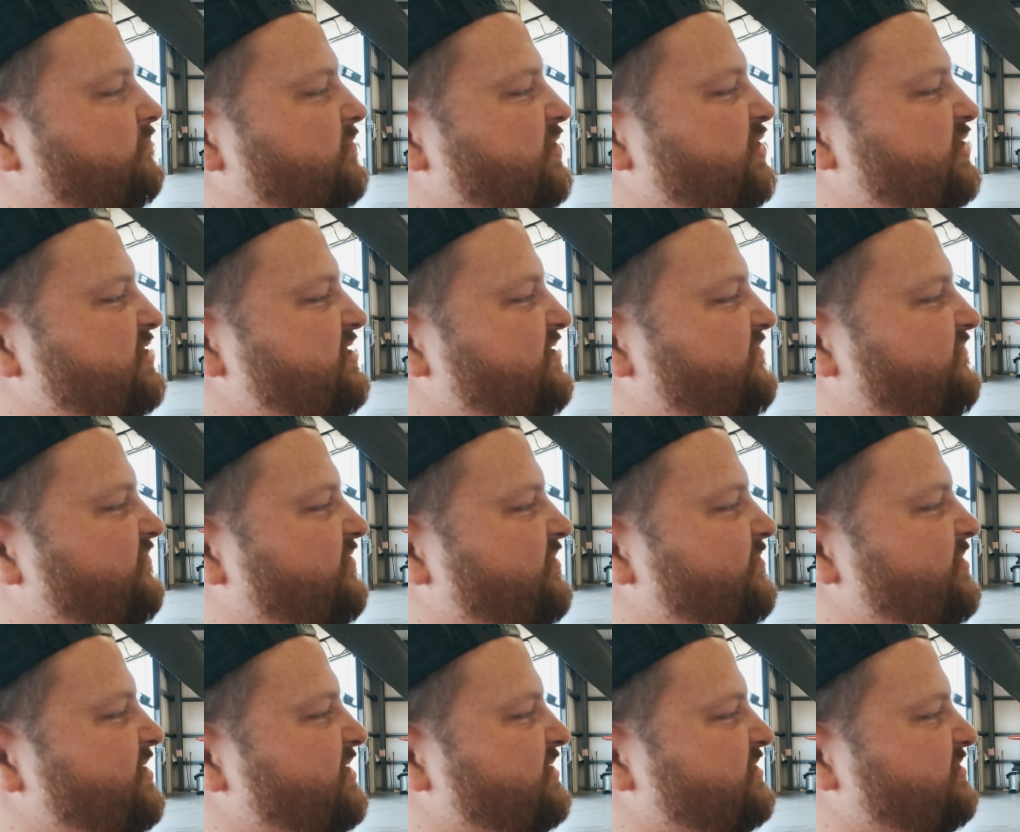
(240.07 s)
You're
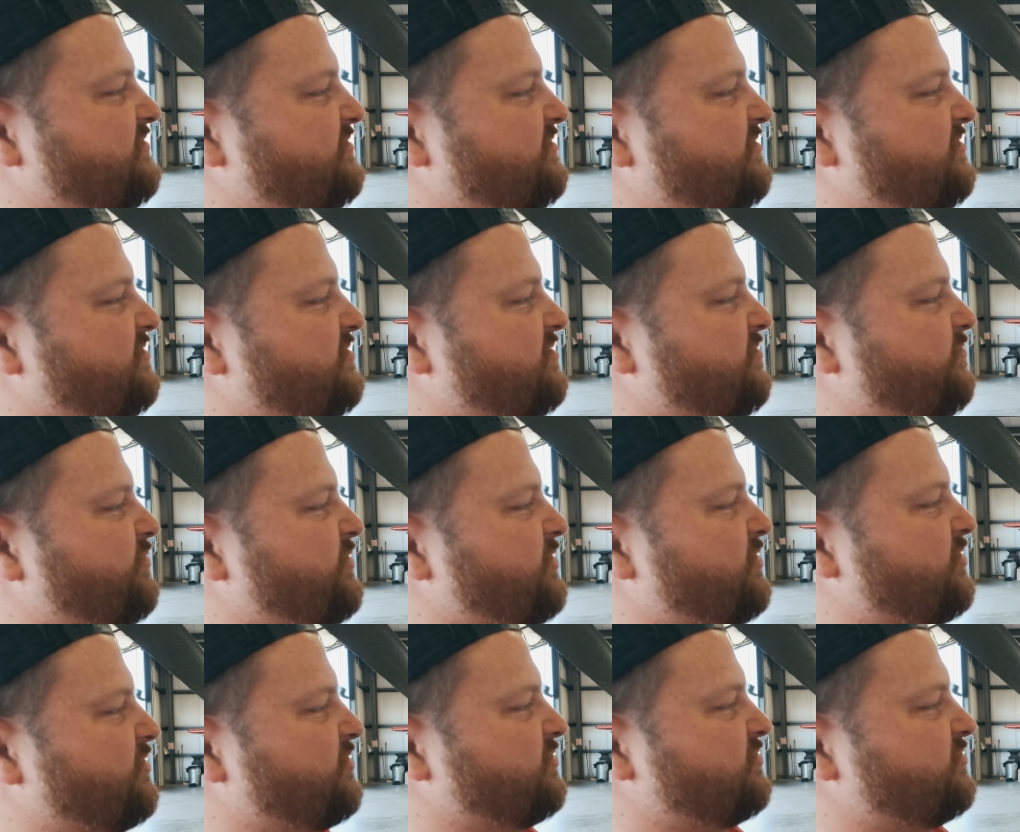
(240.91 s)
definitely, I mean, it's
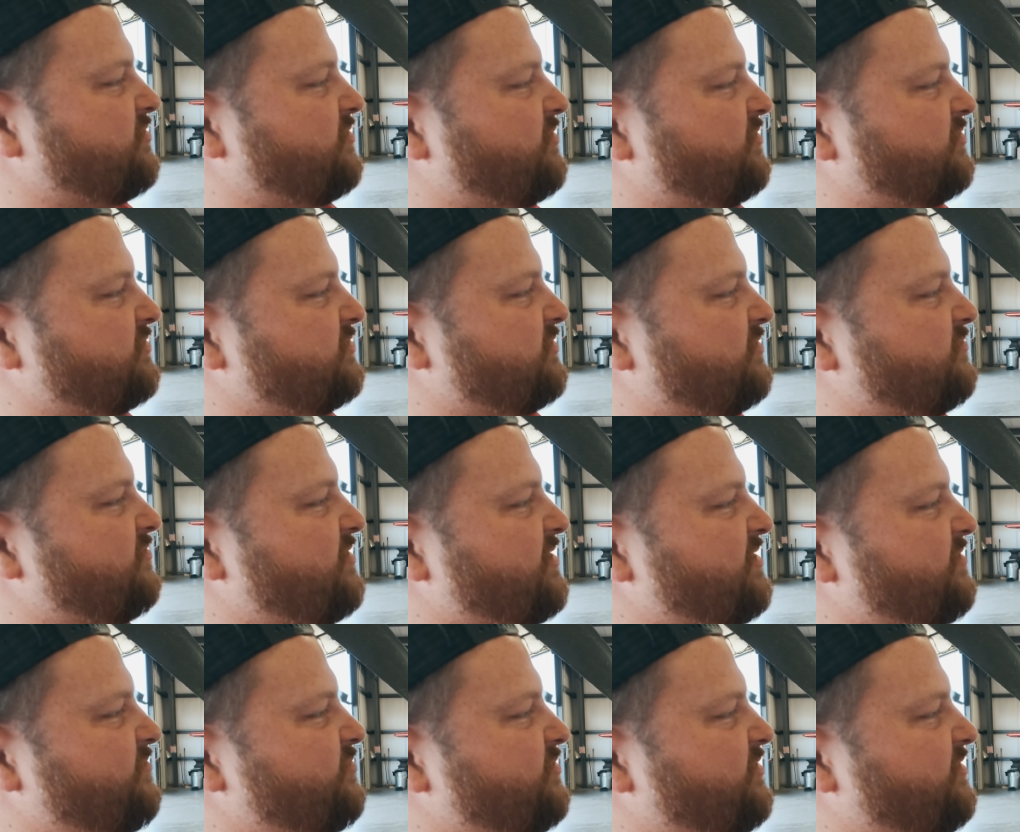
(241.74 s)
computer controlled, so they're
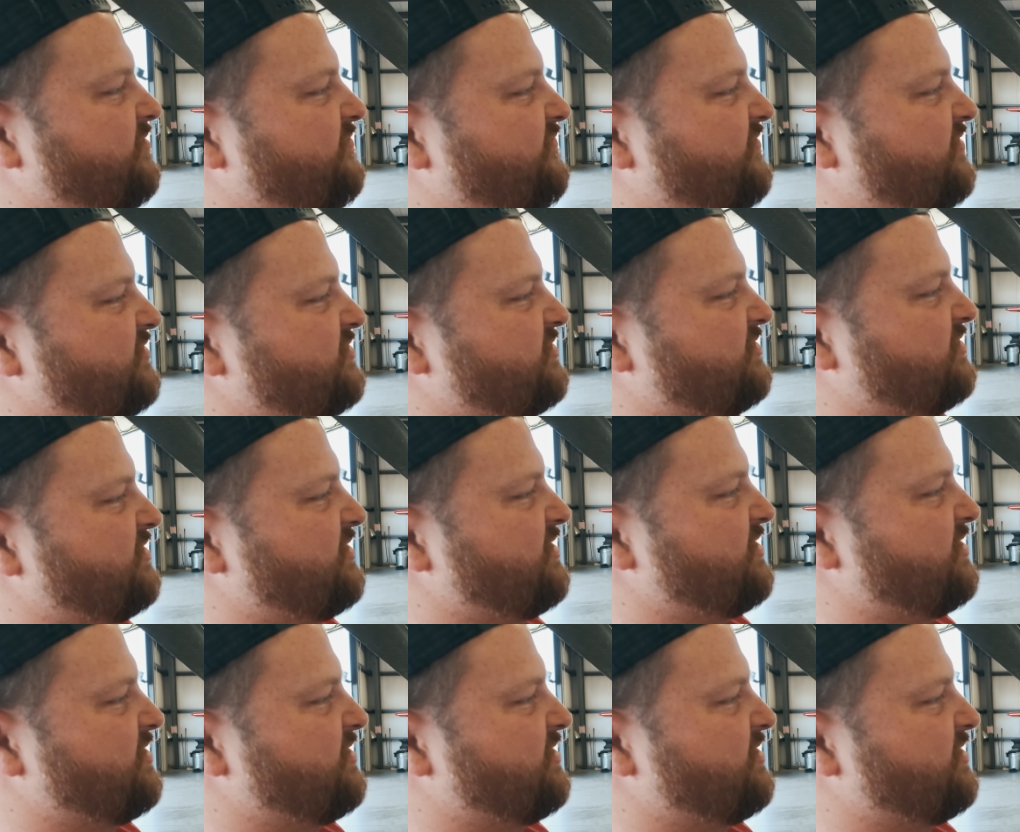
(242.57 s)
running it pretty efficiently.